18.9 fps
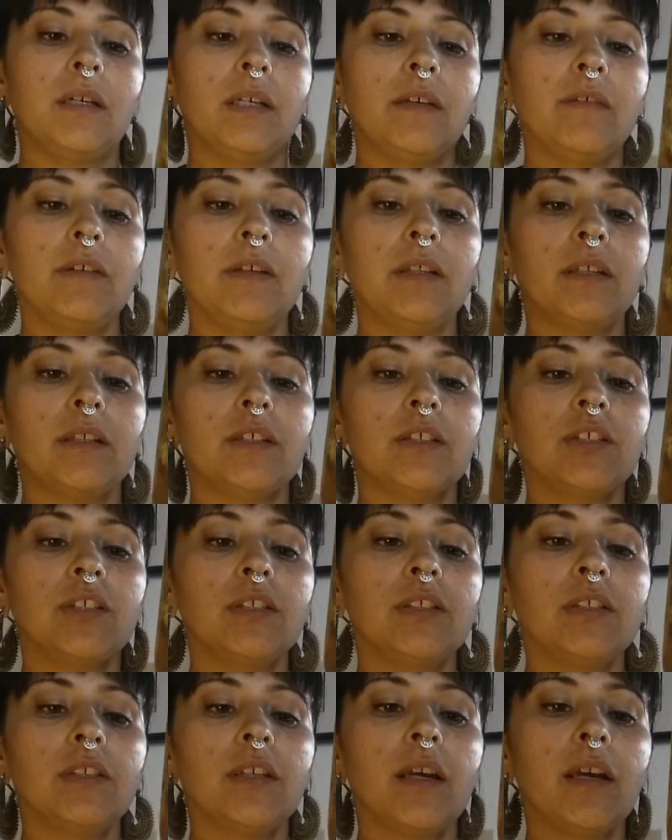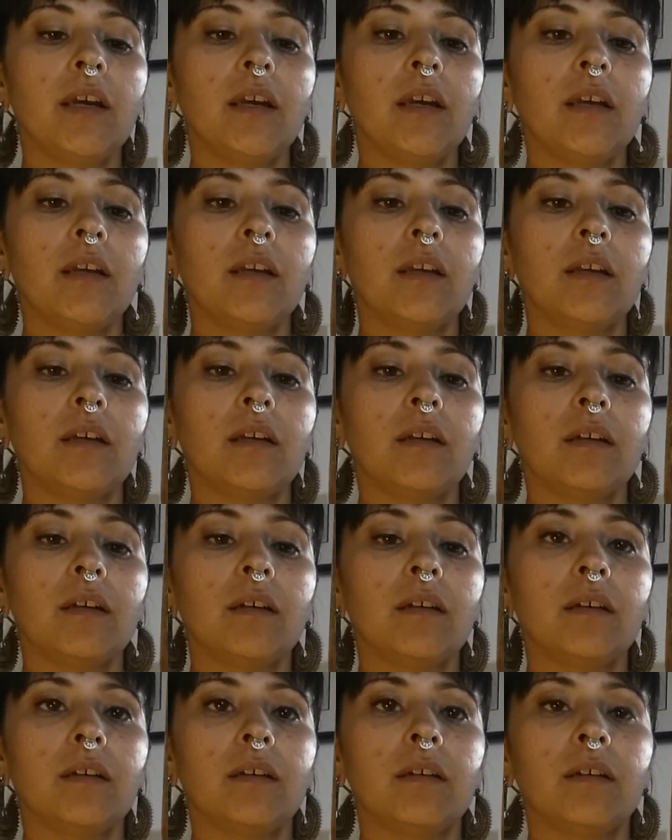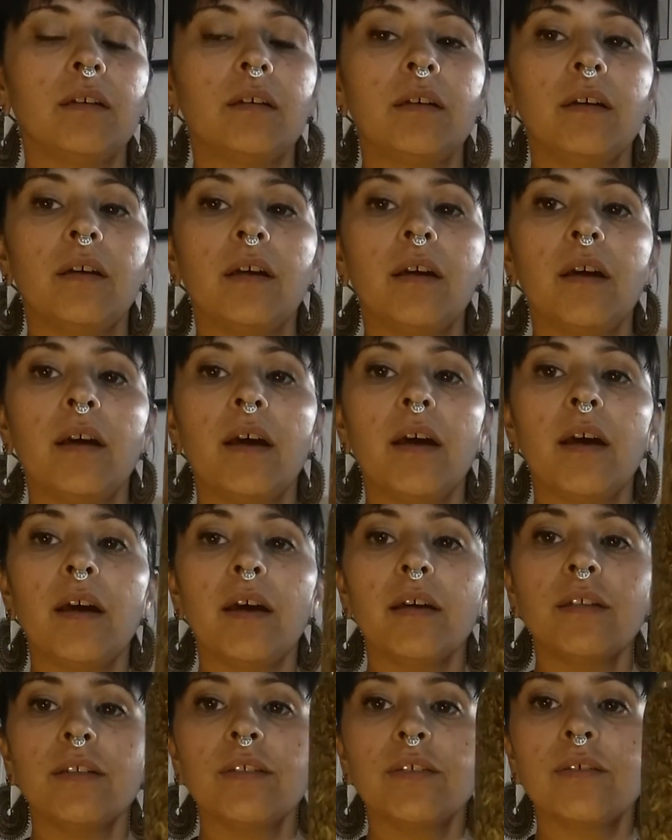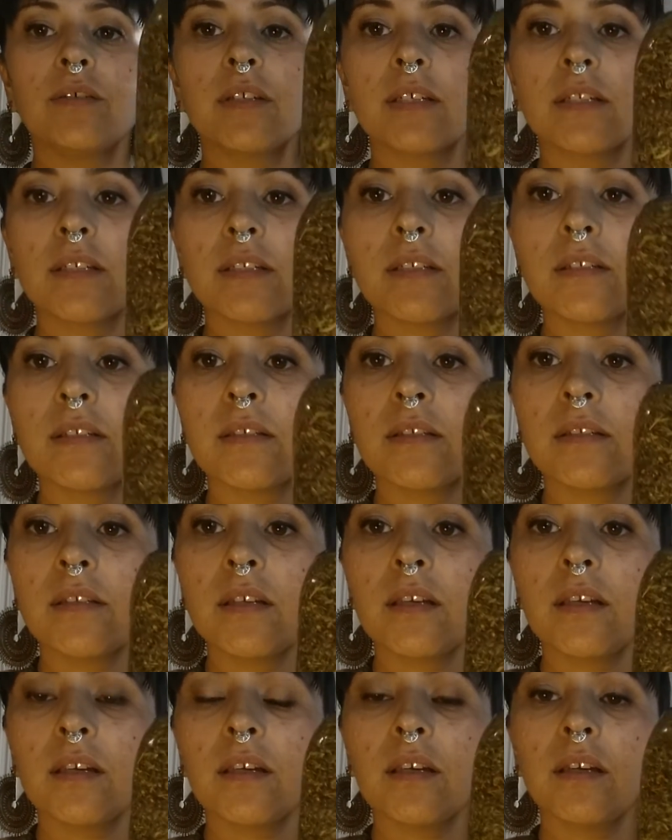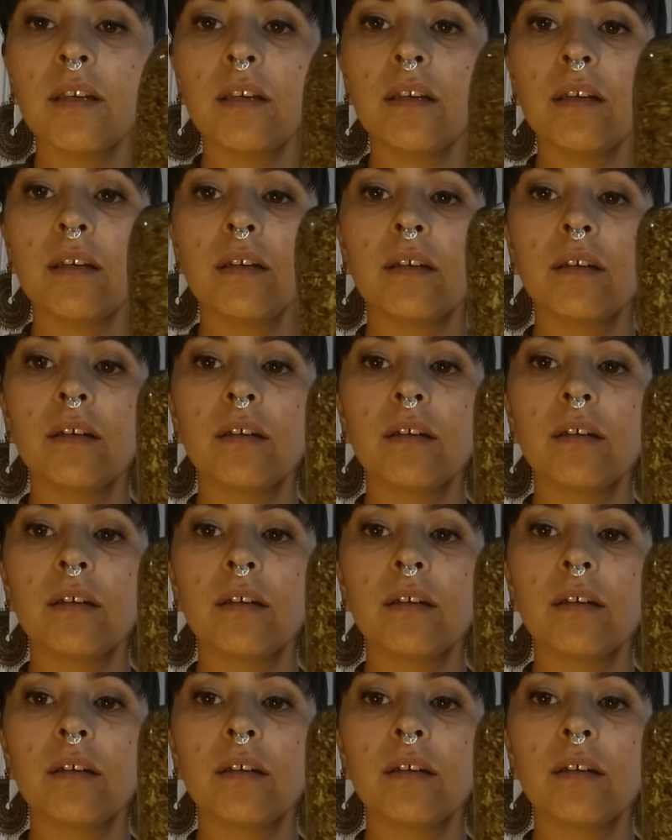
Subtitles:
give it a little shake, and you can see